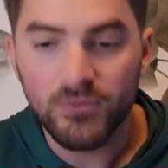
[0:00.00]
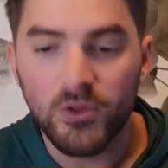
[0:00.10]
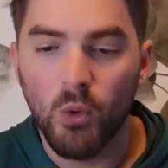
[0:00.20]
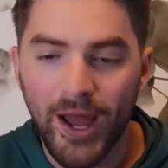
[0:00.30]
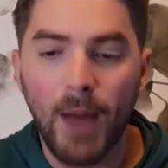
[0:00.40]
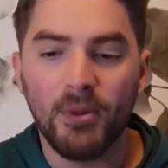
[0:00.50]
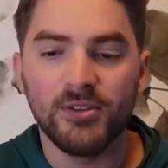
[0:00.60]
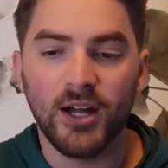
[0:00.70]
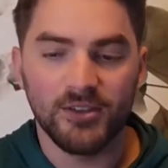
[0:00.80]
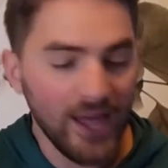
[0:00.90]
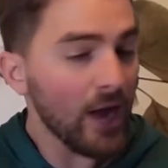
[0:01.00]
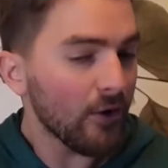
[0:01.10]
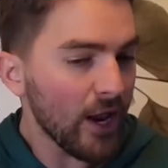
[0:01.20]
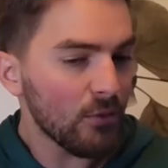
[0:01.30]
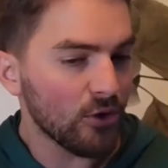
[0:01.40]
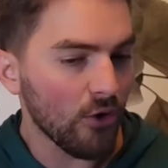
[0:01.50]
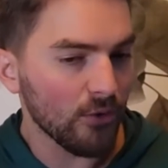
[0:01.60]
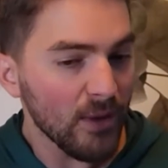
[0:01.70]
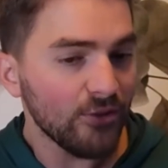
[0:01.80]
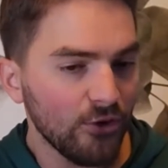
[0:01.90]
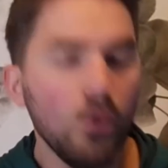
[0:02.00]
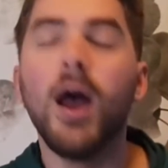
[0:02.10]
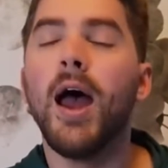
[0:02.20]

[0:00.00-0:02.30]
what happens on Saturday with Gardner Minshew?